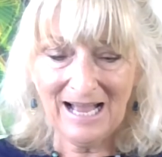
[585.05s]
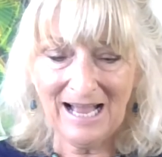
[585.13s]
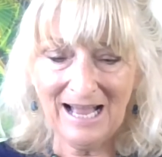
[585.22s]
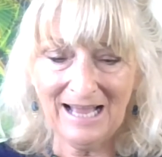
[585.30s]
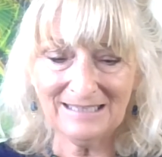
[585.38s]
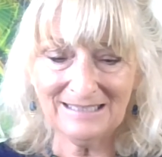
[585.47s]

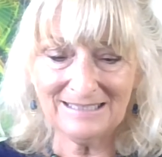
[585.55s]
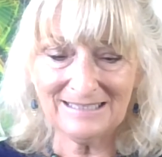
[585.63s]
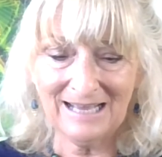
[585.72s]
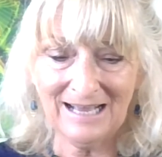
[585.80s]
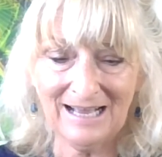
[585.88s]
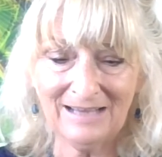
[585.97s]
And
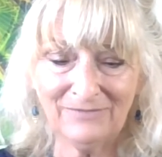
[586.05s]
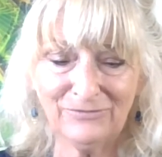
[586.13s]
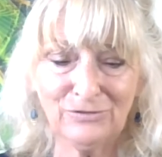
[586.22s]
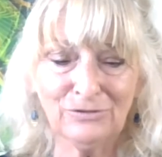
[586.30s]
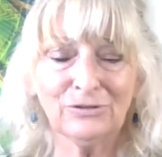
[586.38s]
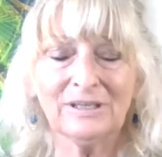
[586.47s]
if
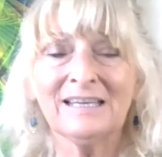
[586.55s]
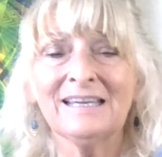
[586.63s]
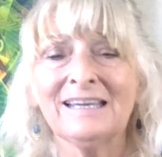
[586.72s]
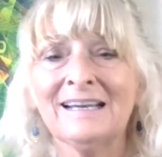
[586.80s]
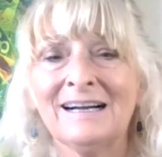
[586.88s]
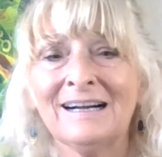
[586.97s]
you look
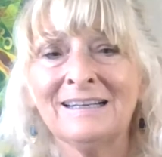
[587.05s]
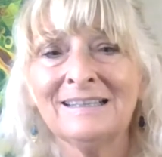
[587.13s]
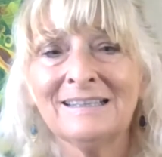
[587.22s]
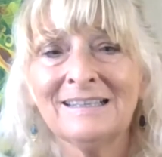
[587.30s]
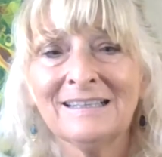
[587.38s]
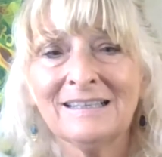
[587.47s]
here,
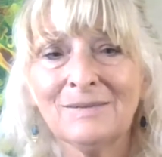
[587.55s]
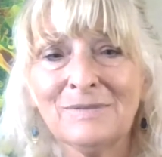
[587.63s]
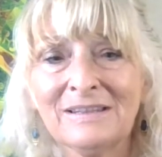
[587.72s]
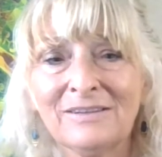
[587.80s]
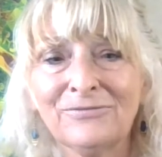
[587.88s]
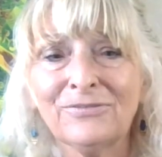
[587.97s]
I
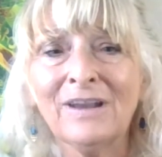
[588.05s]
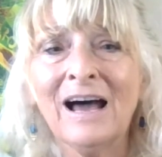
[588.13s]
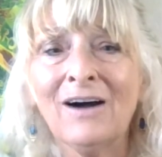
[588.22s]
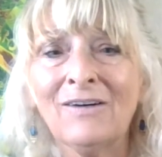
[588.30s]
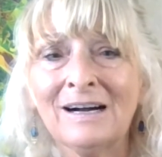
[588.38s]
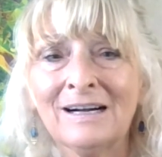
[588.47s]
mean, the
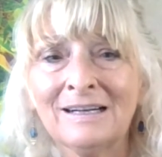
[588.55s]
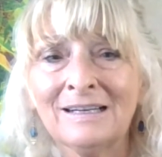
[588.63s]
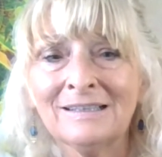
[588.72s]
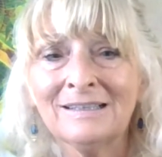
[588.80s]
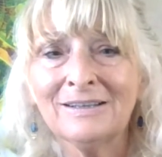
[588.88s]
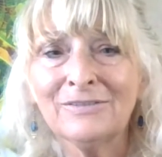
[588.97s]
flower,
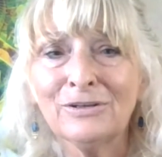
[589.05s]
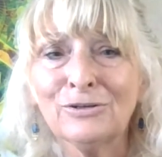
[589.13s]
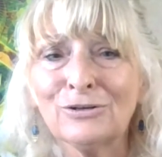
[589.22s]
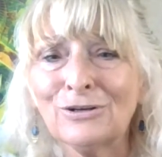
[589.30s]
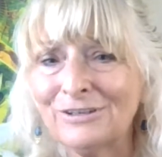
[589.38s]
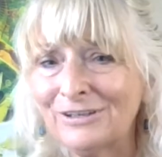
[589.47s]
the
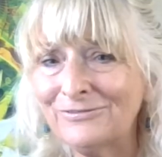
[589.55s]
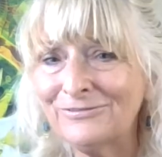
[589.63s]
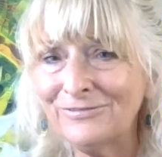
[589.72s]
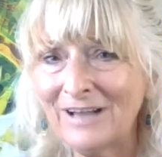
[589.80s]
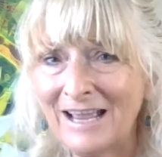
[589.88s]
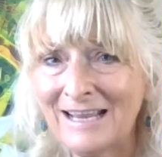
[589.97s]
look on her
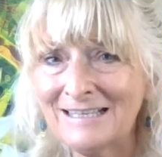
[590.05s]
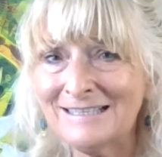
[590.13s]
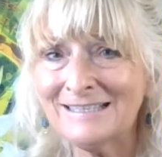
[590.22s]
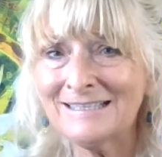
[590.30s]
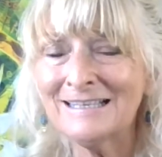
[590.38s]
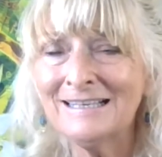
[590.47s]

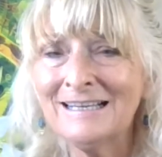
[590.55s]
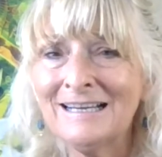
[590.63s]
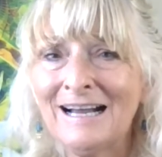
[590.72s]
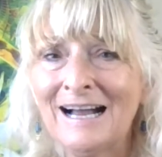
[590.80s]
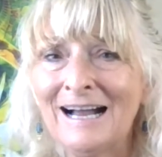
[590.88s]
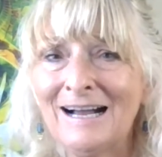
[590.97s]
face,
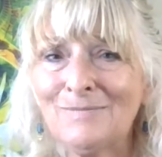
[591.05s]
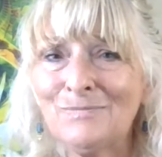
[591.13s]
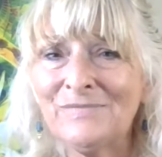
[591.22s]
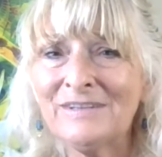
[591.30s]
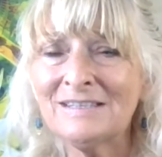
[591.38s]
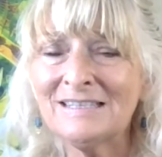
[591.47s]

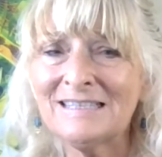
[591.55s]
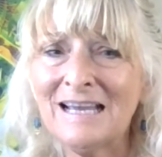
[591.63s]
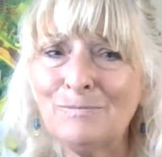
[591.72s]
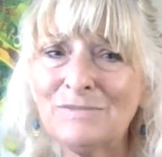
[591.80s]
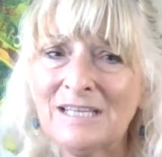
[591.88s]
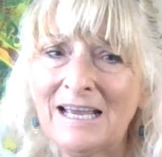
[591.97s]
There's a
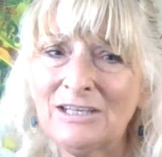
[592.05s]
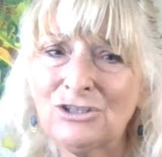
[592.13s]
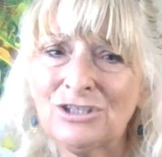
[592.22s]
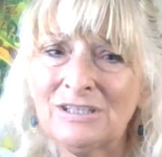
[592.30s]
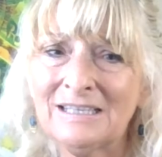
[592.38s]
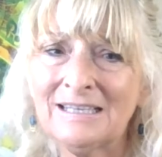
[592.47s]

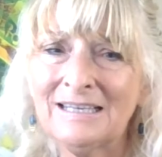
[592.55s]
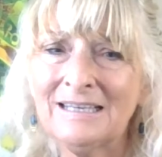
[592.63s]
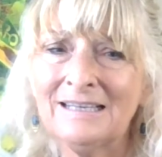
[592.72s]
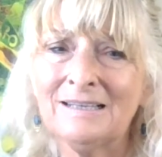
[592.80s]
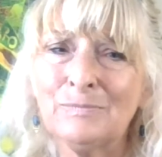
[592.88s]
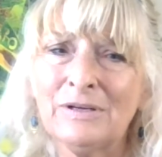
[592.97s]
temptation
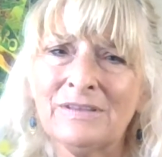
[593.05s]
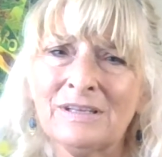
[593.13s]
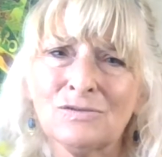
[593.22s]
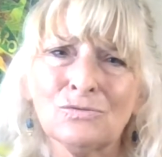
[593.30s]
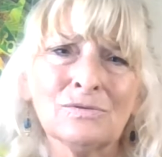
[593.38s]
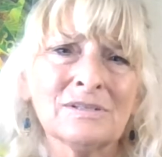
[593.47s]
here, but
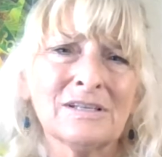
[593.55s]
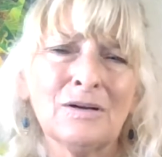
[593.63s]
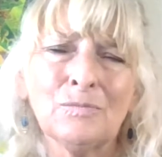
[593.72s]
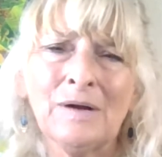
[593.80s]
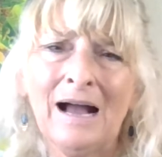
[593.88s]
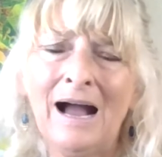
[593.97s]
there's
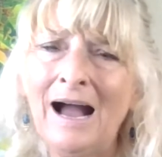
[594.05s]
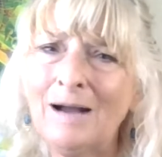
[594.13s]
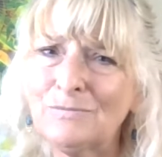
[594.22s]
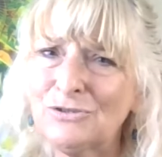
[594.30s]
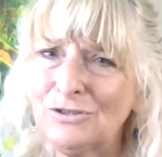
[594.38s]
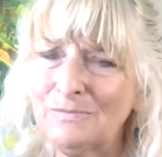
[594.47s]
also
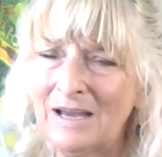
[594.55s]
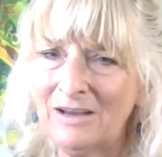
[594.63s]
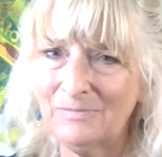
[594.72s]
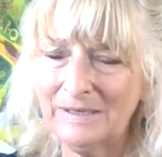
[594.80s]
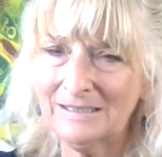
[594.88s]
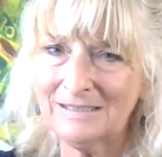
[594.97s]
perhaps you may
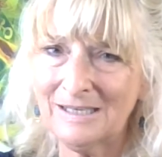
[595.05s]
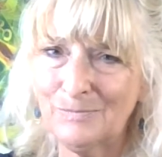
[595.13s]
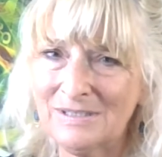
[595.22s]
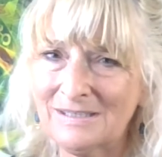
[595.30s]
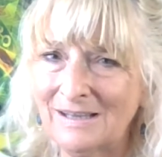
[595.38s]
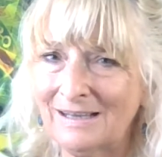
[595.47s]
have picked
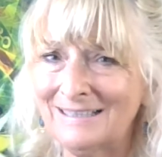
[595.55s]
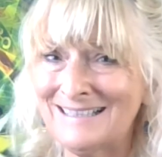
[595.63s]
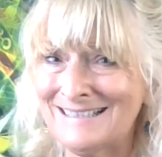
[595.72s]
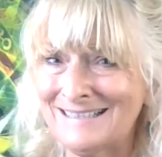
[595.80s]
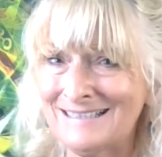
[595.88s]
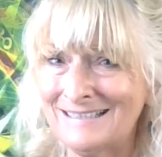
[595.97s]
up a slightly
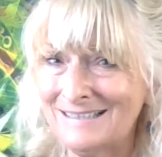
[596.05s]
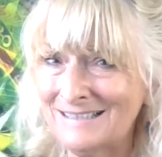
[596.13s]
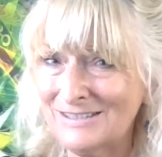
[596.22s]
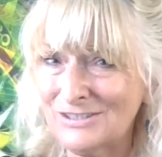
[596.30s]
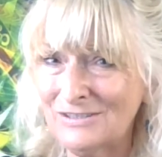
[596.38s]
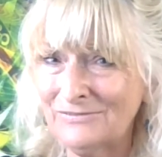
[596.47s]

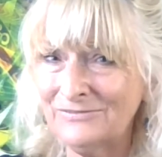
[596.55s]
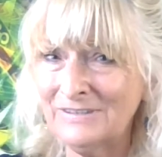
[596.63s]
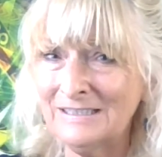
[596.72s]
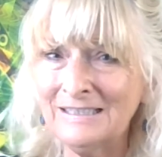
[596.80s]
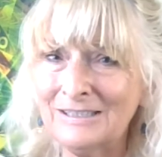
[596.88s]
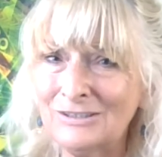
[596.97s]
sinister
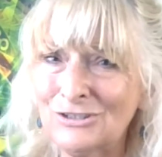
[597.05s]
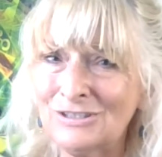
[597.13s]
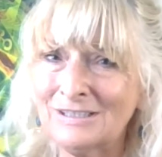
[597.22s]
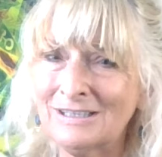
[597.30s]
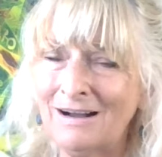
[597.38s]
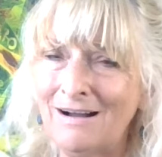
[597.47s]
feeling to
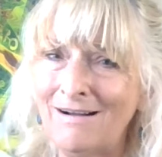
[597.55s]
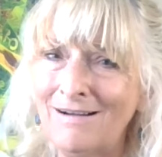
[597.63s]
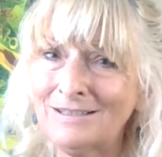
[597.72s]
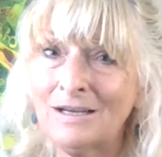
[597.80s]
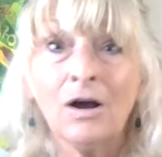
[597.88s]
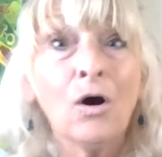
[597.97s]
the
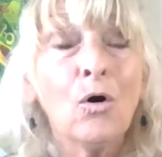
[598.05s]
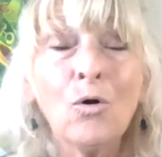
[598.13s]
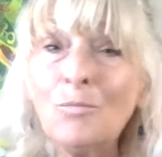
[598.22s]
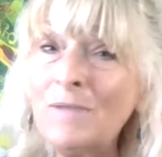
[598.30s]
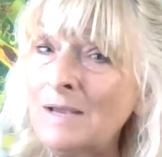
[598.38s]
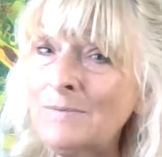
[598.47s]
card,
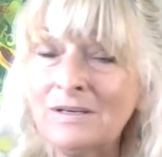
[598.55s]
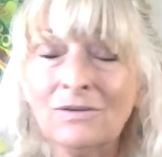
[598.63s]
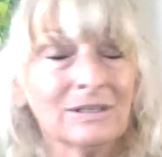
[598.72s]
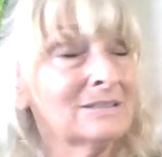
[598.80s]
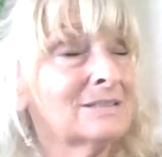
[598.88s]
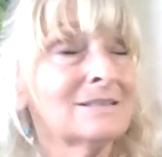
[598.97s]
or maybe
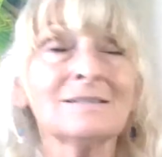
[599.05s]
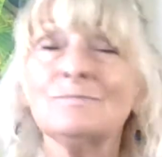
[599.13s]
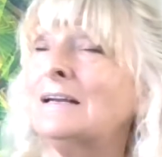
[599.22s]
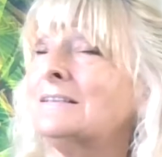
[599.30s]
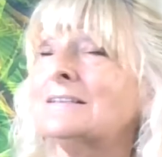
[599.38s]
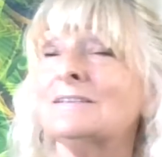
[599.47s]
not. It doesn't
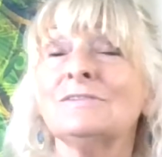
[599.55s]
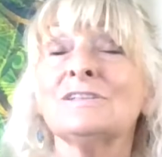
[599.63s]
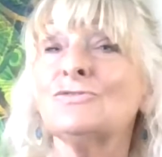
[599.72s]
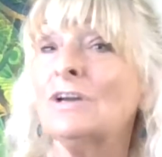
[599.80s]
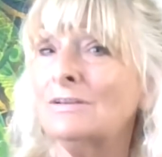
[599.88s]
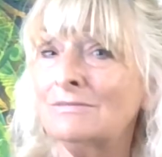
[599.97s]
matter. There
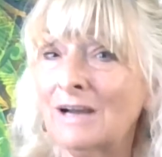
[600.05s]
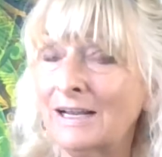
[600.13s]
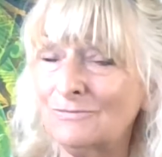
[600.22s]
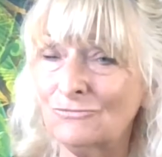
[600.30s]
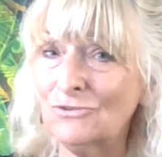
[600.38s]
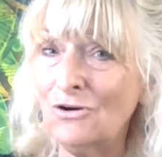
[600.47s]
is no
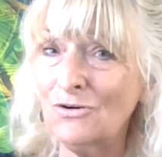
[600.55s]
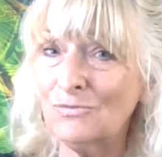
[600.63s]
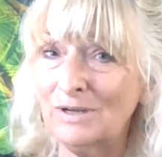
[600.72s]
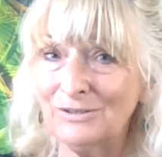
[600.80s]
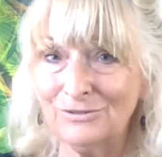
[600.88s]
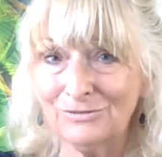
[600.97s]
right and wrong
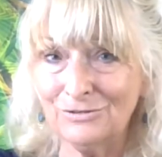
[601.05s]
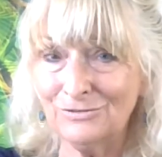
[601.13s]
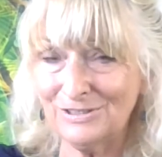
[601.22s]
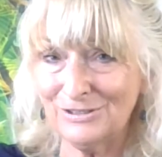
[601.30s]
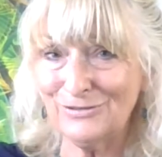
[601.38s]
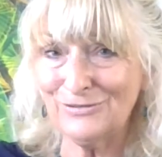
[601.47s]
when you're
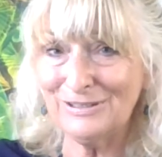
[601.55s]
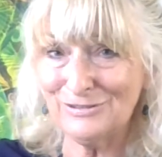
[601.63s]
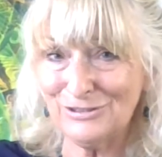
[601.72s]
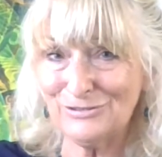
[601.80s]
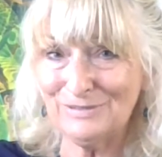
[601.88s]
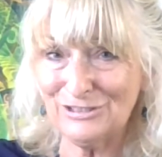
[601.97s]
using your
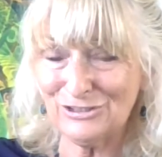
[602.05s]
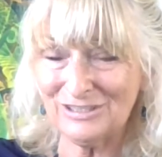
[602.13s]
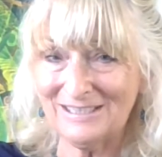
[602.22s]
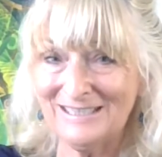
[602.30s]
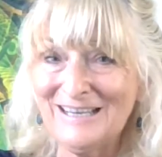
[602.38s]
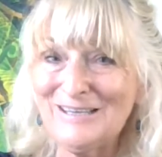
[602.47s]
intuition